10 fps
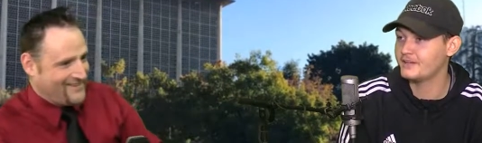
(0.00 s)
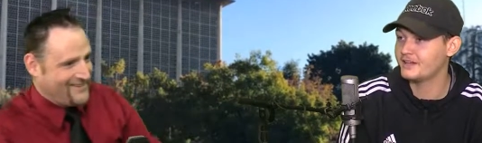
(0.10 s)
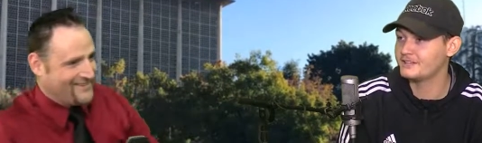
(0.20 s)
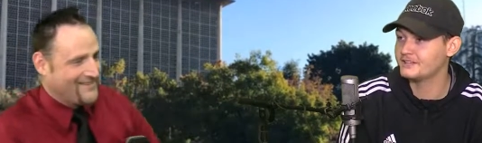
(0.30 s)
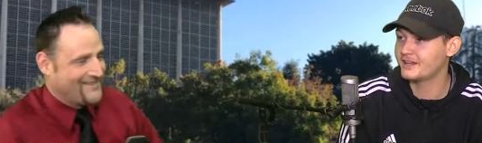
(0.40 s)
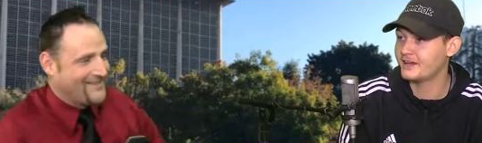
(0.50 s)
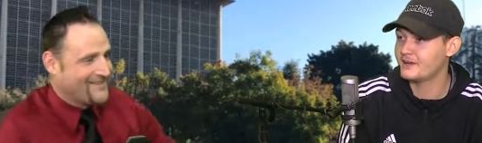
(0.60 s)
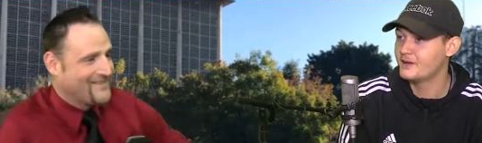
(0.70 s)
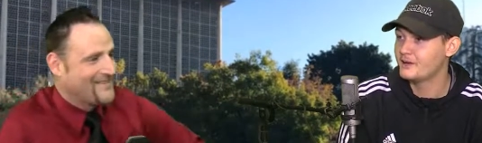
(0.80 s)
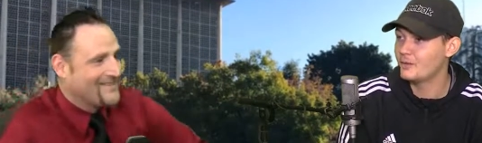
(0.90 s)
Speaker 1: minutes. Like
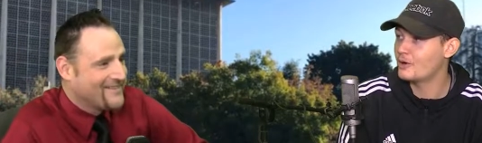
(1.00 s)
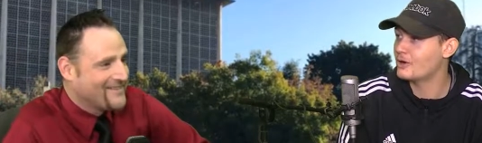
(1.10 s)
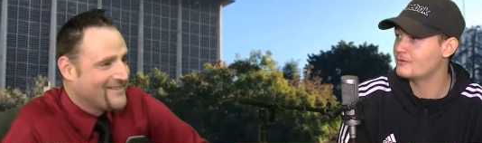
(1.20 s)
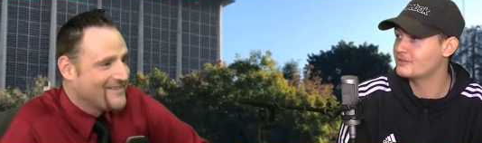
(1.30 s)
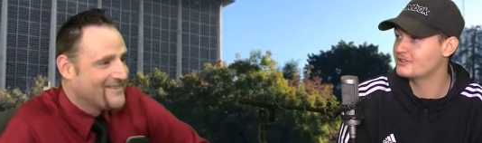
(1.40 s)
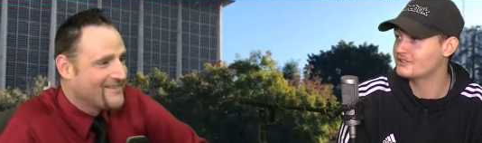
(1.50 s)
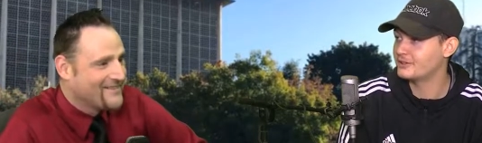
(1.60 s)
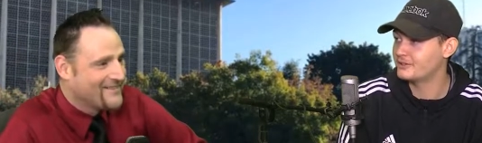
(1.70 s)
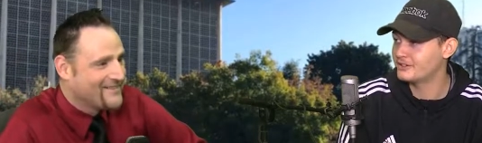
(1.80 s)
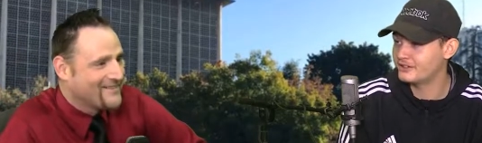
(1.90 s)
woke up for the
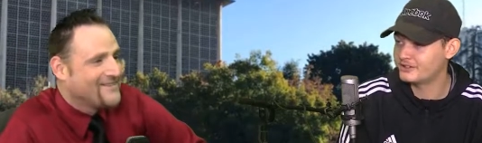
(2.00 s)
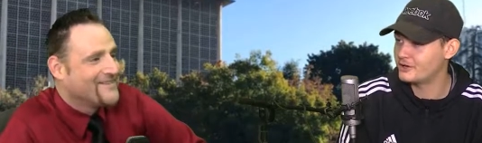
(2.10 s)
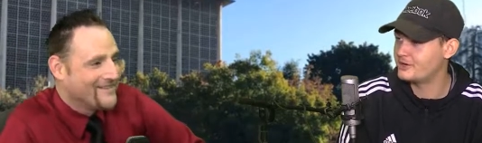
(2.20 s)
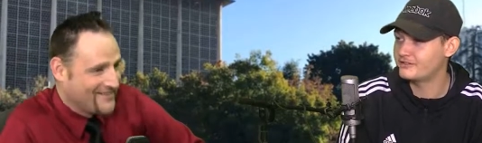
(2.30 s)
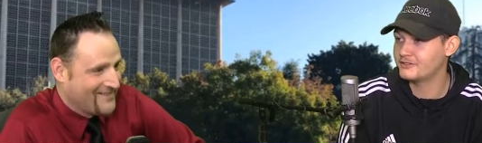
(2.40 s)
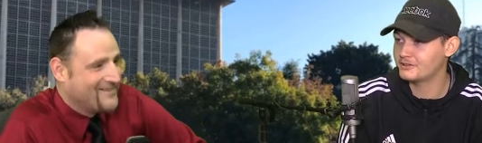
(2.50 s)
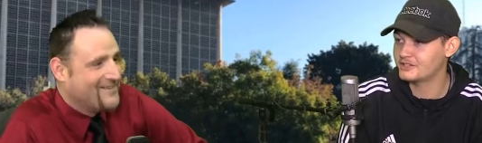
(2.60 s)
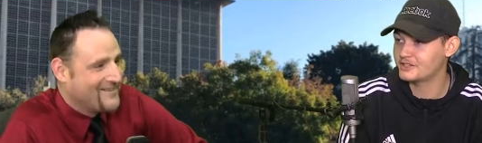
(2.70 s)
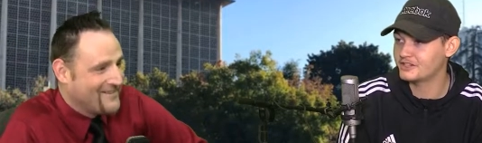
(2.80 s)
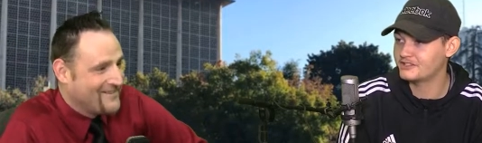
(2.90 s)
soda, don't even
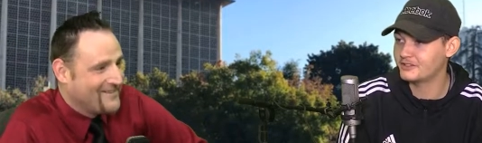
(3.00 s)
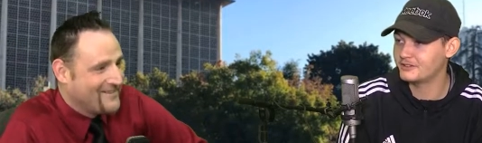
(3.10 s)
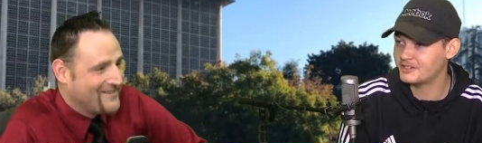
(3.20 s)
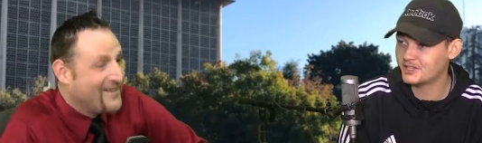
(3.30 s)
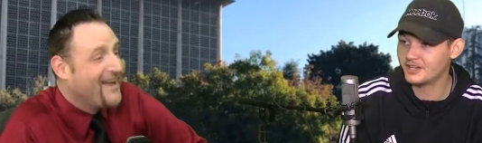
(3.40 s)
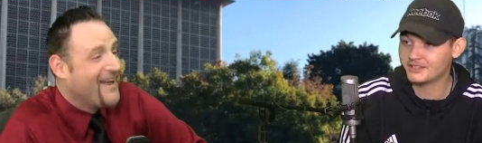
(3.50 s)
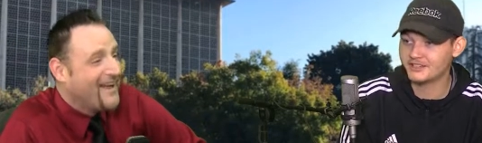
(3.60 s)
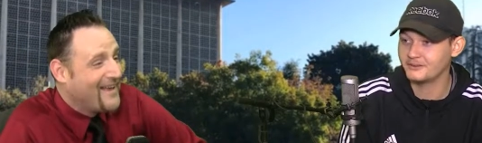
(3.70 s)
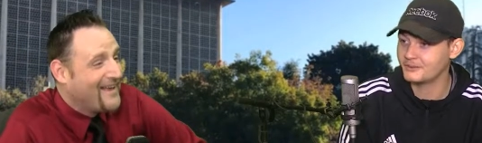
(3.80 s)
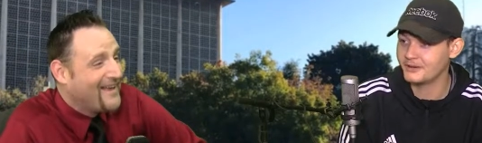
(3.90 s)
really drink soda, chugged
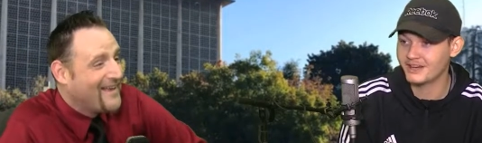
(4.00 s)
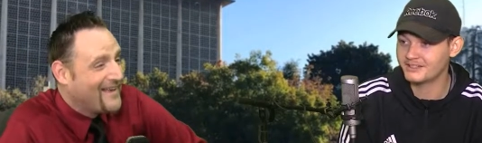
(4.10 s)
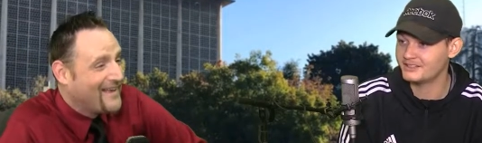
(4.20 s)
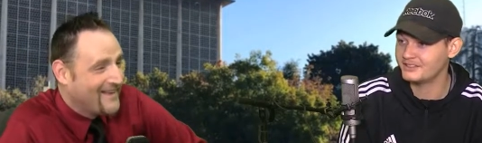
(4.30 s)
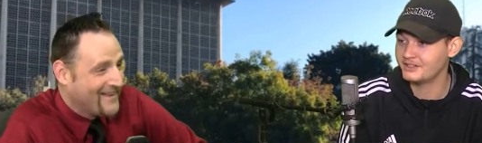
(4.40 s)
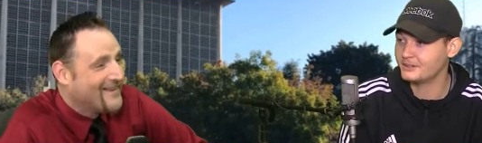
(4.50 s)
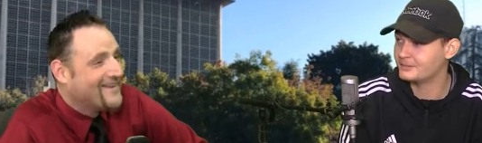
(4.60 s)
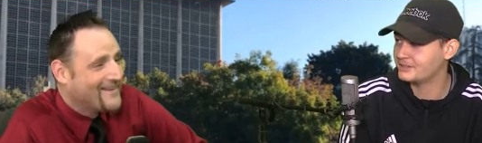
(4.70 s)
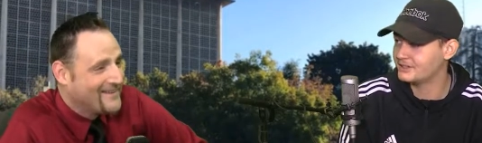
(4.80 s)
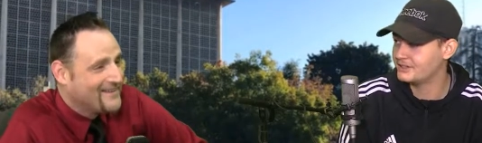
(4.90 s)
it, went back to
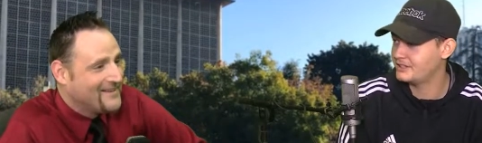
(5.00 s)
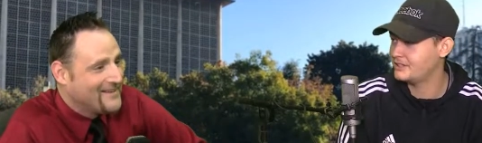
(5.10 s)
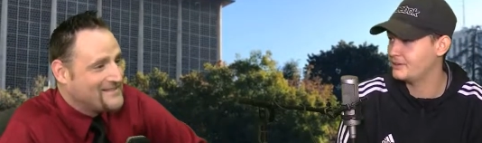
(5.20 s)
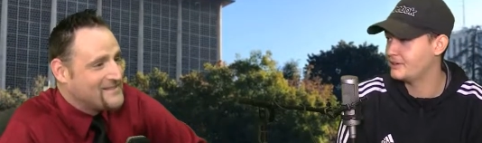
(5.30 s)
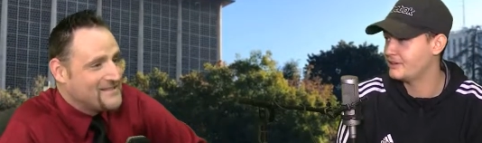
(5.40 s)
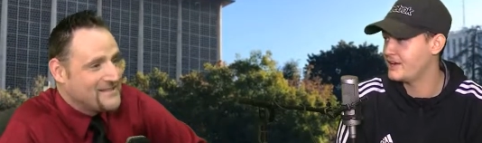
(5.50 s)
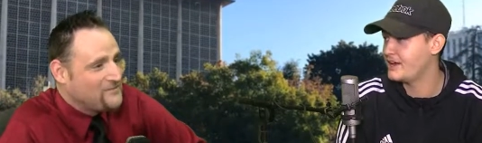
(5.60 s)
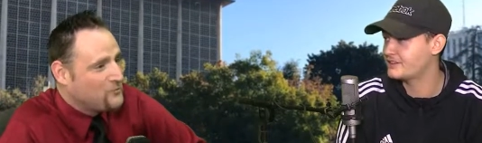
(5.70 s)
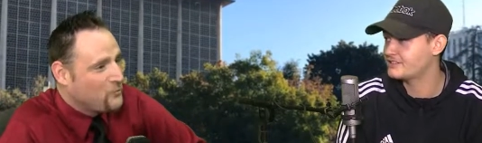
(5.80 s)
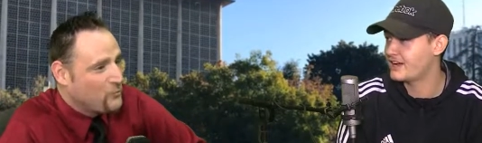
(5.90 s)
sleep, and then here it we are
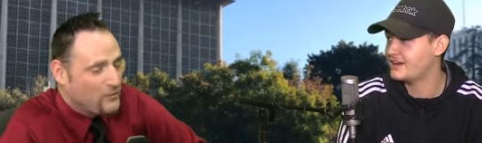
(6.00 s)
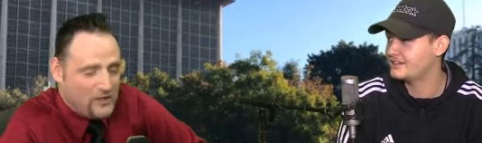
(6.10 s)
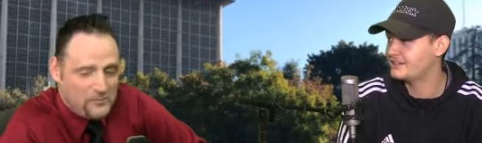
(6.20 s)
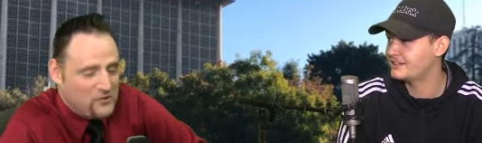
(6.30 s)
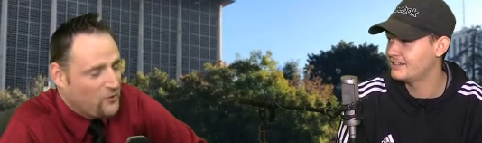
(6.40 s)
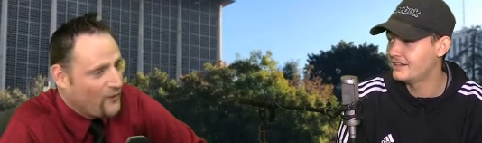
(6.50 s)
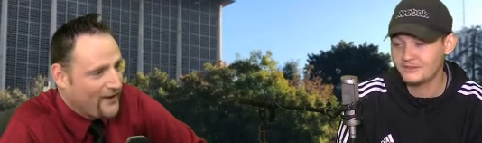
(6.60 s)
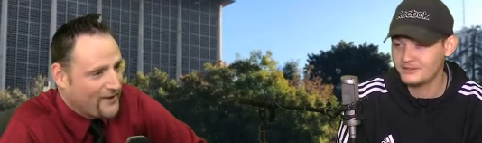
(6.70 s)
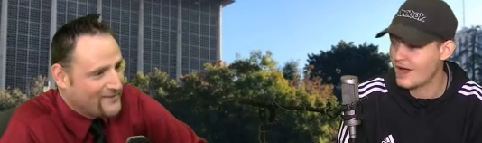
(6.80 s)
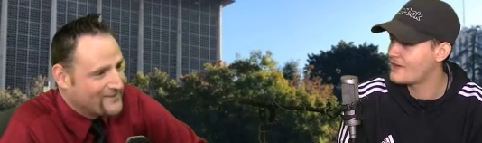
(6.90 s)
now, excited. Keep you awake.